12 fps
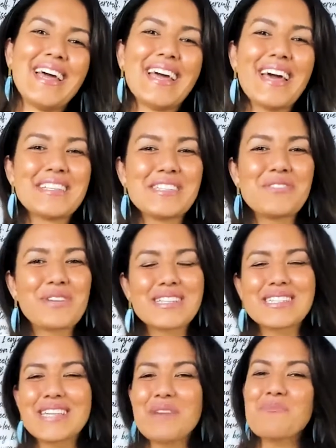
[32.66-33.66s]
As you can
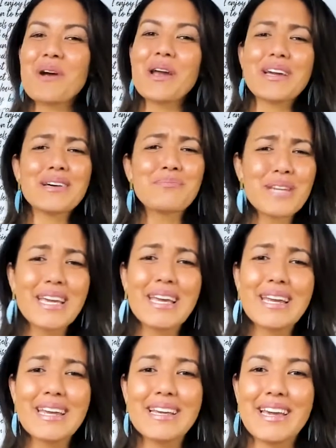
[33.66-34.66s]
see, I'm wearing a
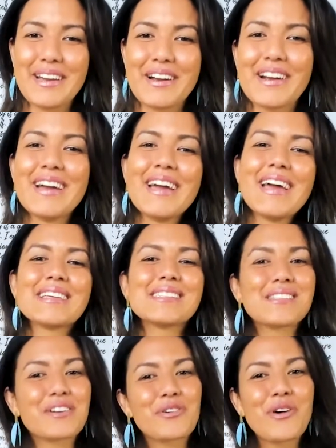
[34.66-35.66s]
bikini here. This is
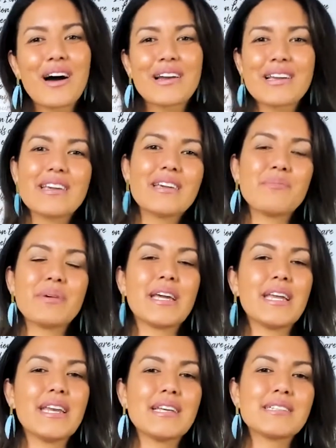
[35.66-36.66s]
a Kohana
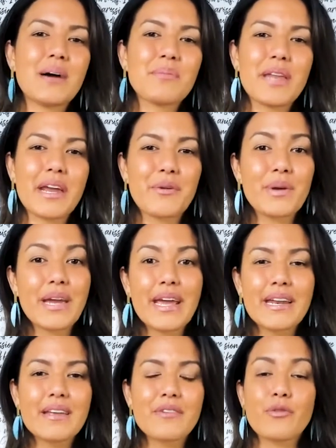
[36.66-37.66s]
bikini top that I
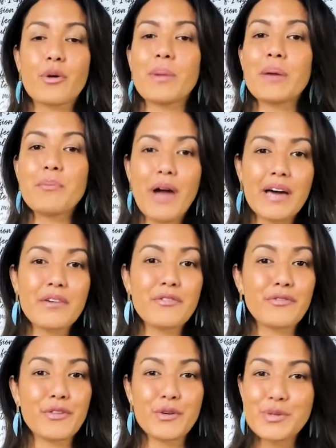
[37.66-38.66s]
created for my brand,
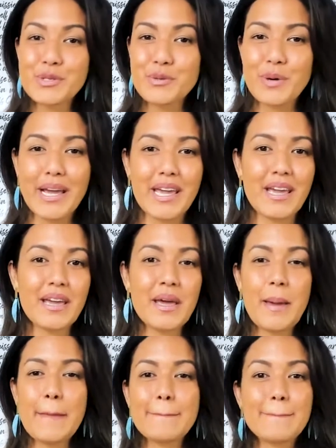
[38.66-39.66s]
Fused Hawaii,
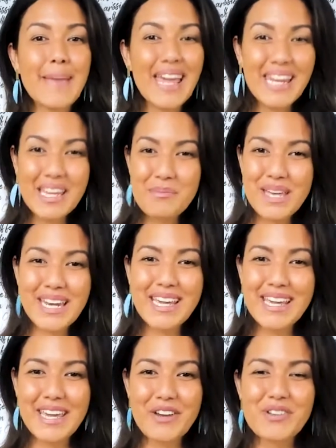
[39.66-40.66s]

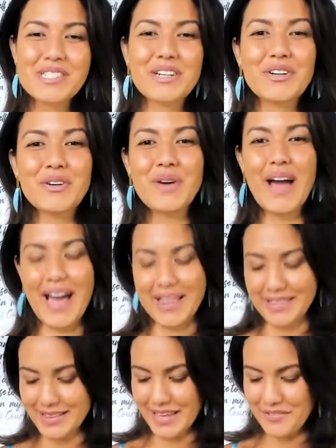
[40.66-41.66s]
many years ago, and
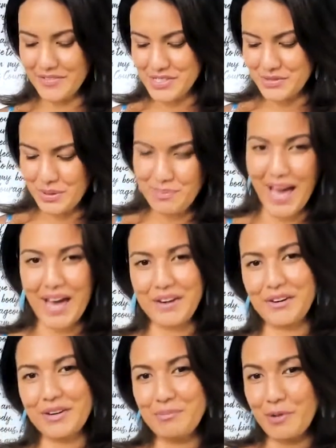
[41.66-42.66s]
the Life is Sweet
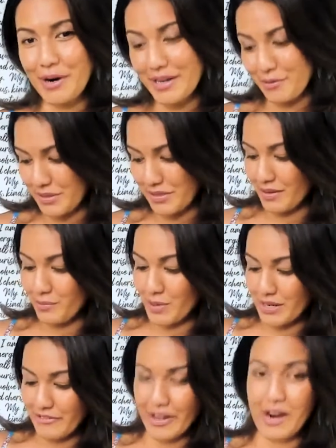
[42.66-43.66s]
pattern. I'm wearing it with
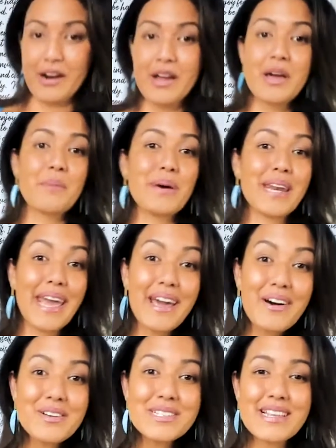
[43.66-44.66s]
one of our
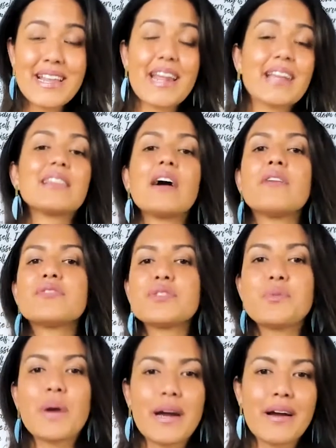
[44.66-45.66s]
pareos that I love
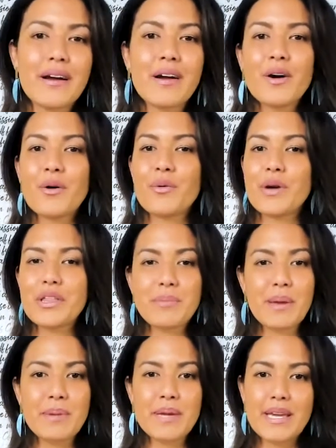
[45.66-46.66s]
to wear with
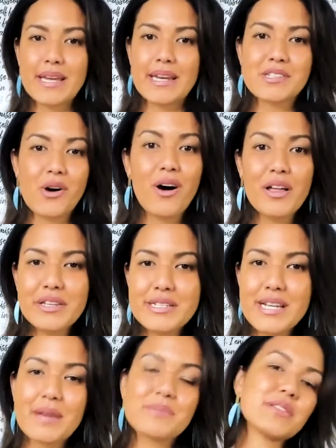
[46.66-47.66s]
my bikinis all the
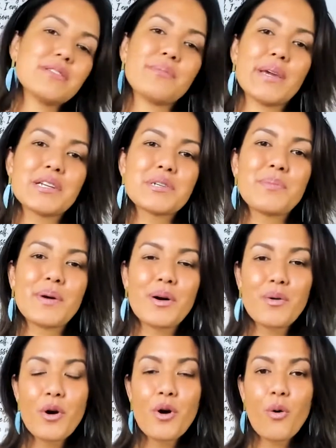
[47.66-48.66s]
time to the beach. But
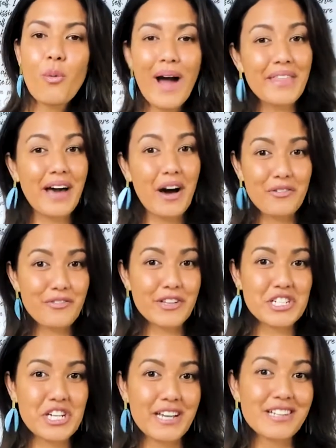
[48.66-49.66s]
why the
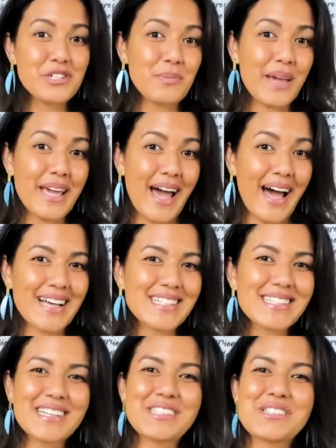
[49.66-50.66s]
outfit change, you may
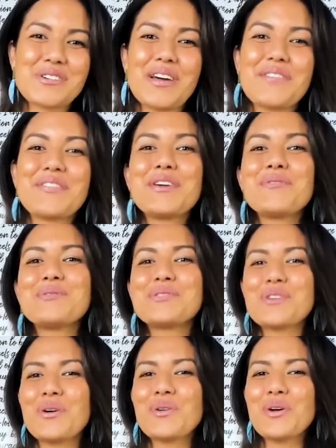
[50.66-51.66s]
ask? So if you
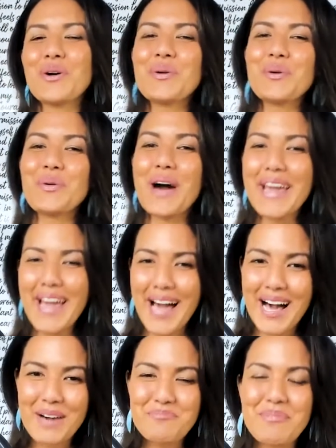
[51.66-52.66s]
don't know who I
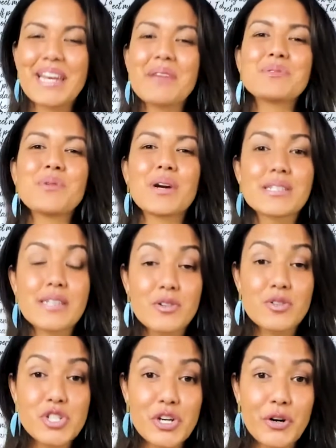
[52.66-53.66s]
am, my name's
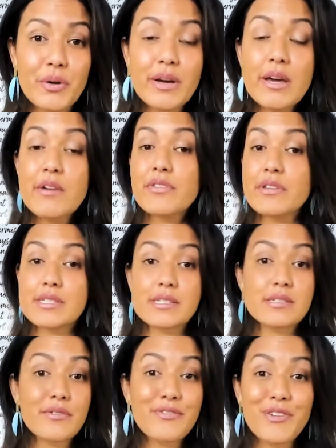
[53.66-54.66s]
Roxelle Cho. This is
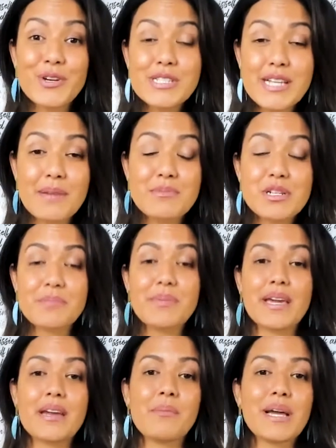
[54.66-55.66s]
the first time
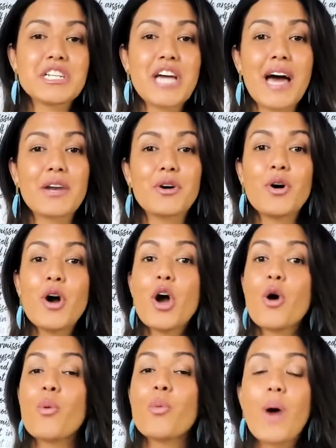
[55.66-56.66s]
jumping in on my channel.
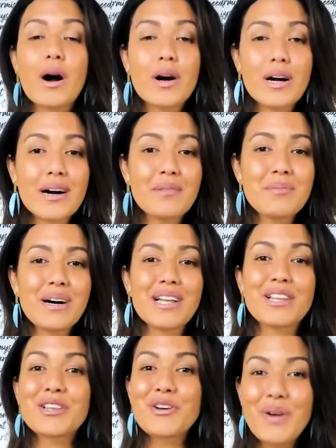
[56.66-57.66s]
Welcome,
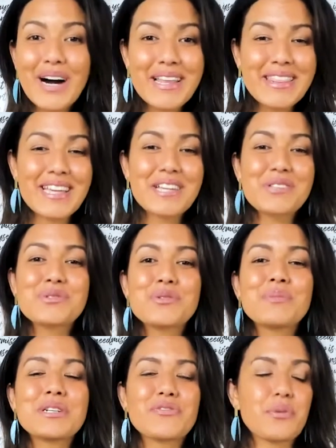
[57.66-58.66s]
aloha, thank you so
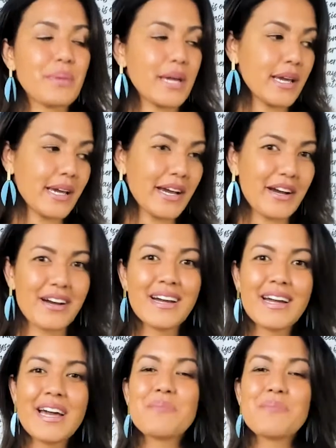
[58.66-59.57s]
much for being here.